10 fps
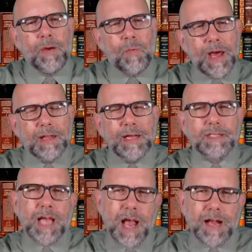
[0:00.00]
Well,
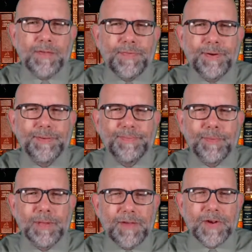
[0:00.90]
it's kind of,
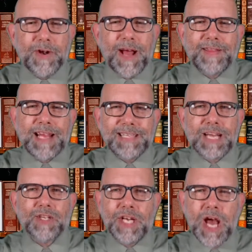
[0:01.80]
believe it or not, that's
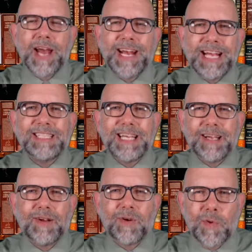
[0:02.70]
actually not an
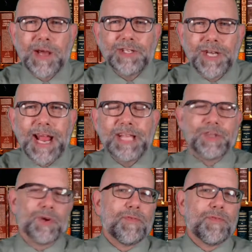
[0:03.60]
easy question to answer.